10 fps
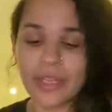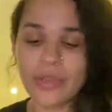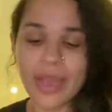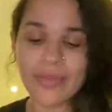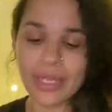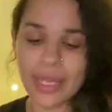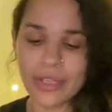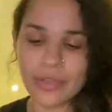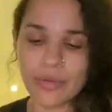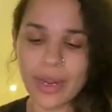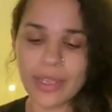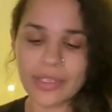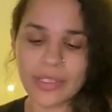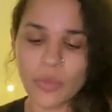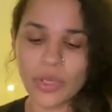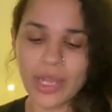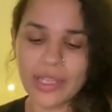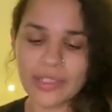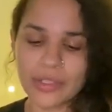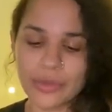then you have I like you, right? Someone
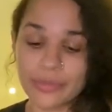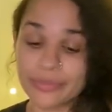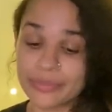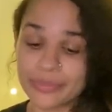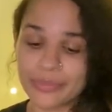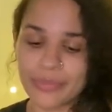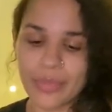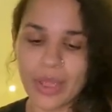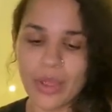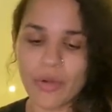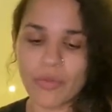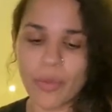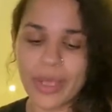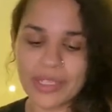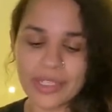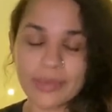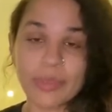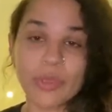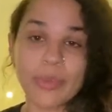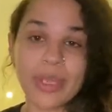likes you. Romance is
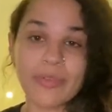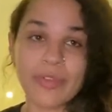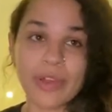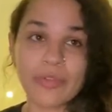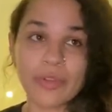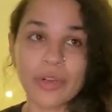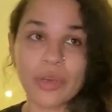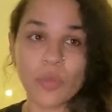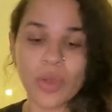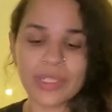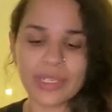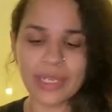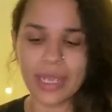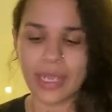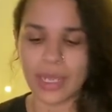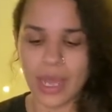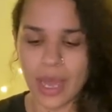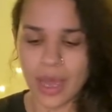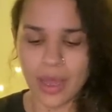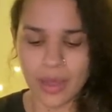blooming, fun, flirting, want to date.
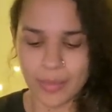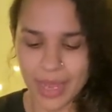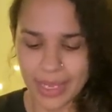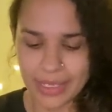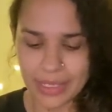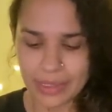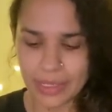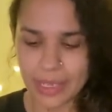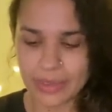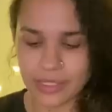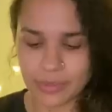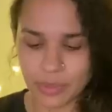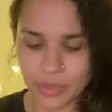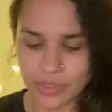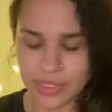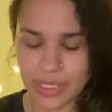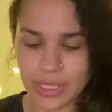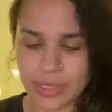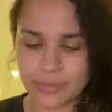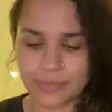I get like this
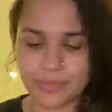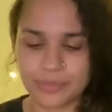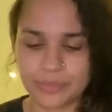person.